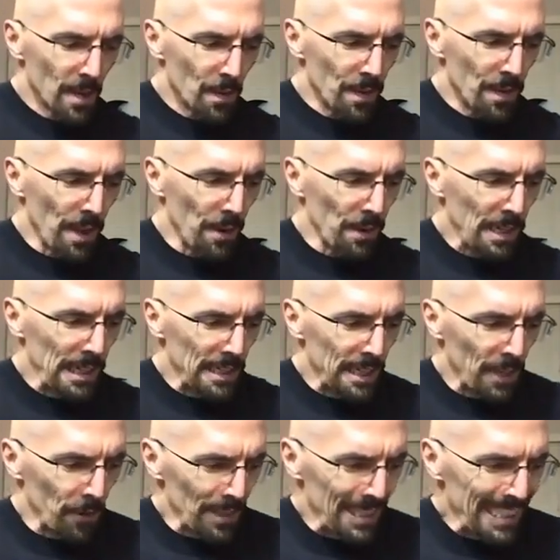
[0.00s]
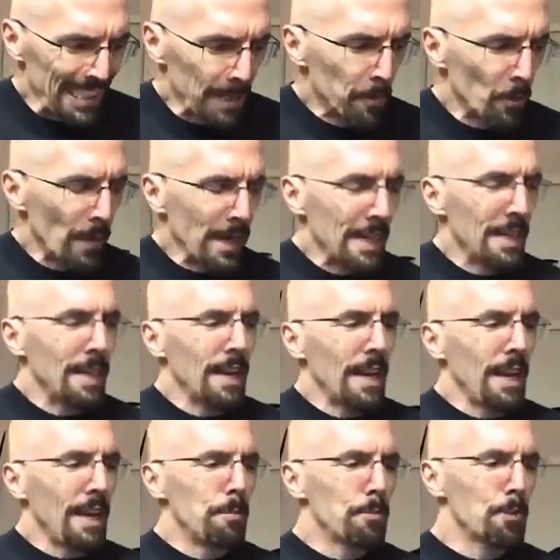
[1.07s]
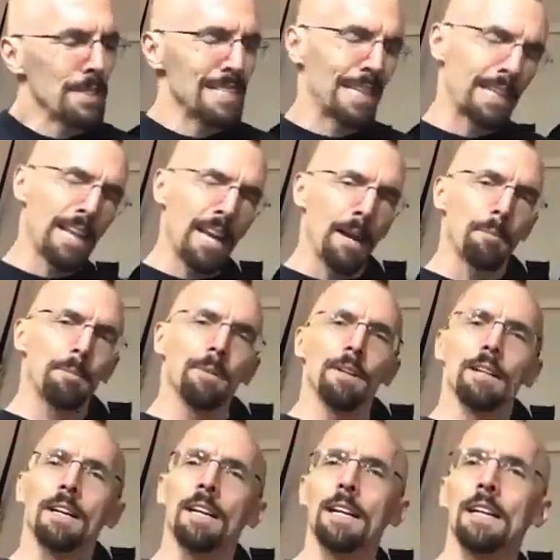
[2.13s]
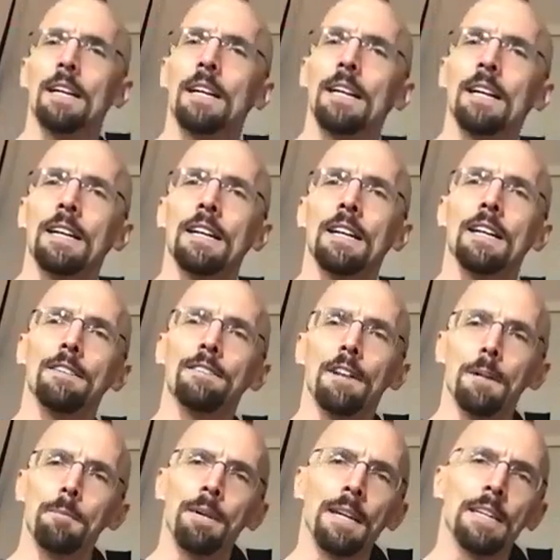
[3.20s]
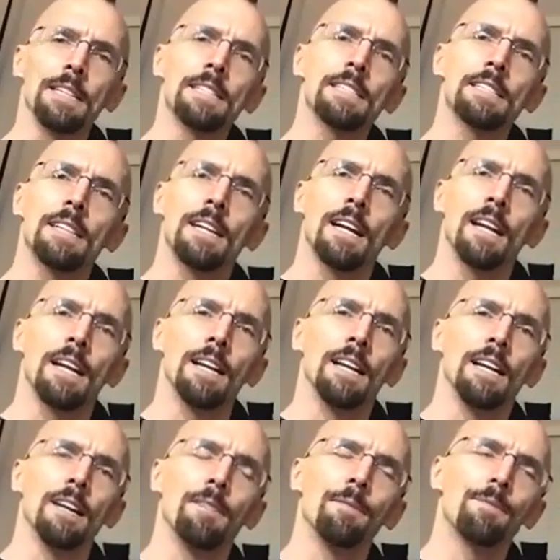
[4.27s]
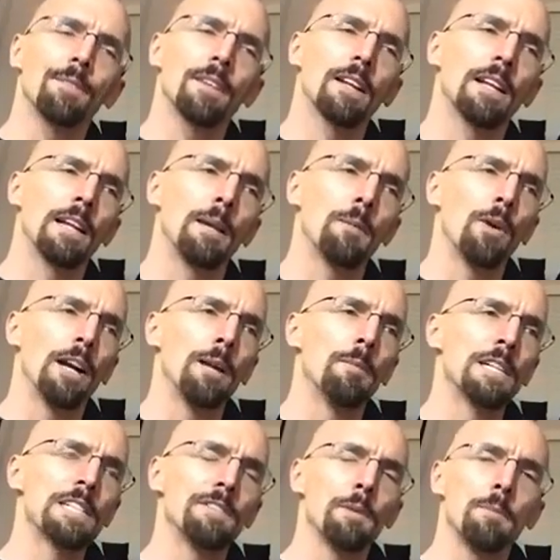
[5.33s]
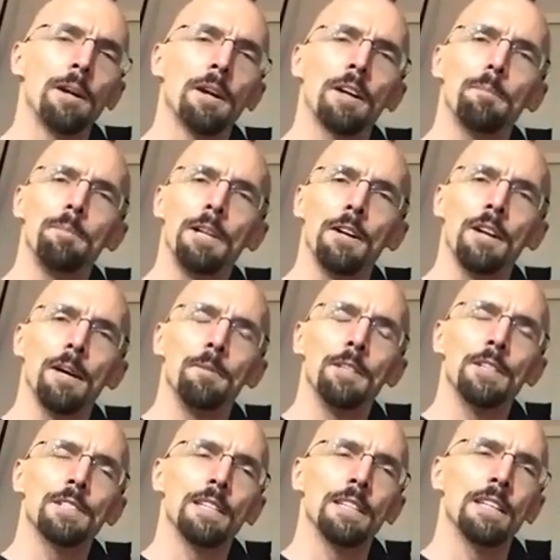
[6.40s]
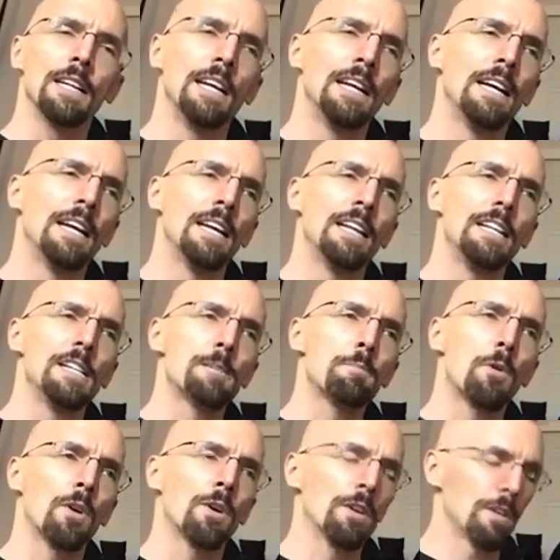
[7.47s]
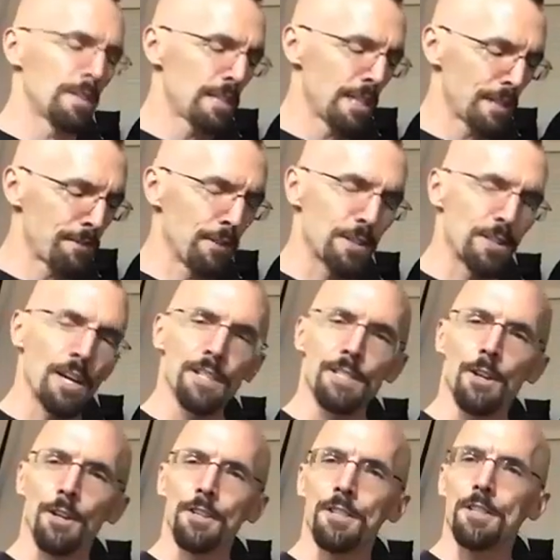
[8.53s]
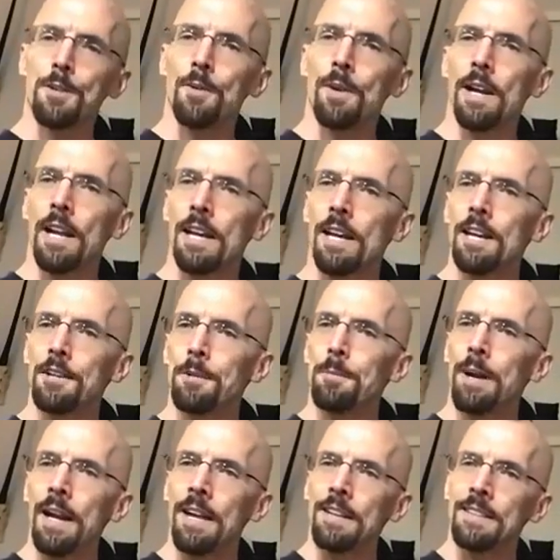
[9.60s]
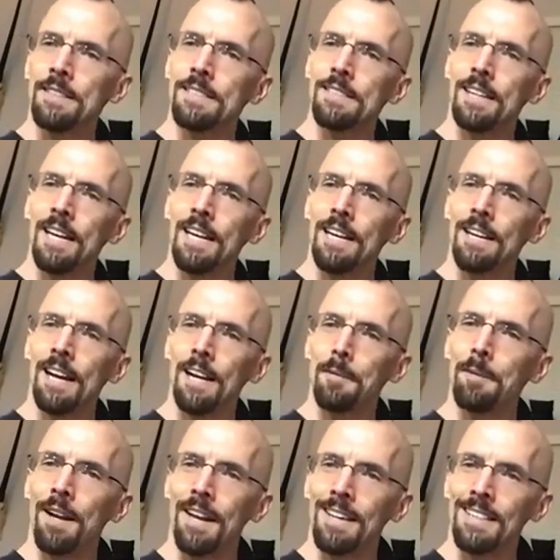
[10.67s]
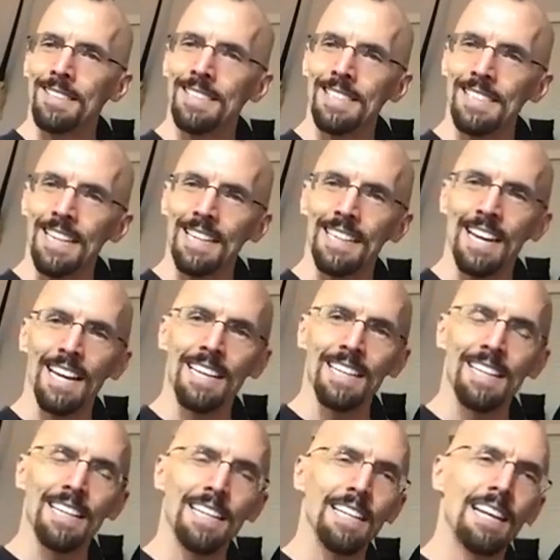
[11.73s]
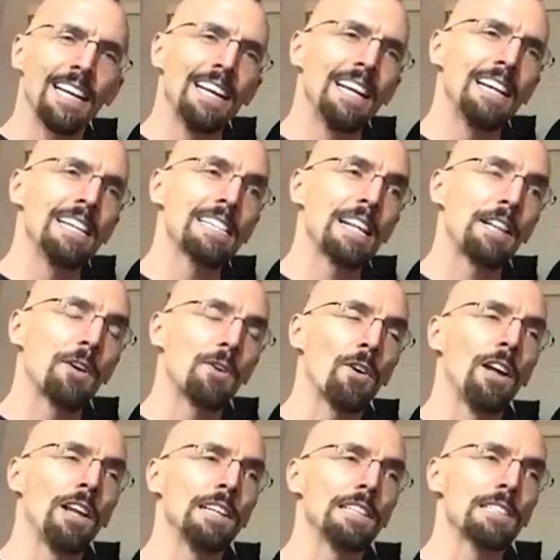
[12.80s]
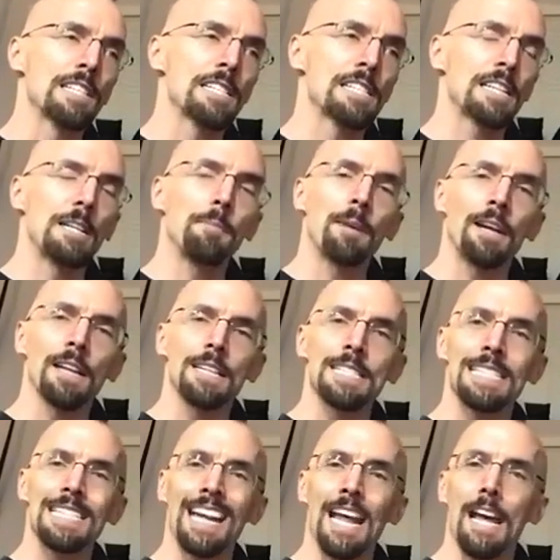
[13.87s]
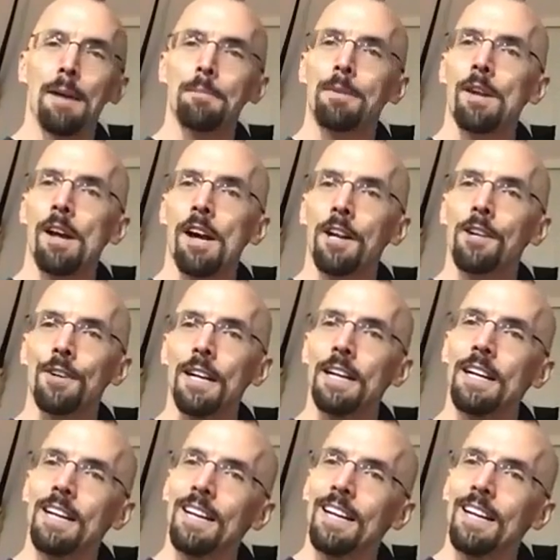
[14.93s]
they had liberated a prison camp in the Philippines and liberated a bunch of American POWs. And these poor 6 foot tall soldiers who weigh like 100 pounds, 89 pounds, things like that. He said they were all just sleeping on slabbed concrete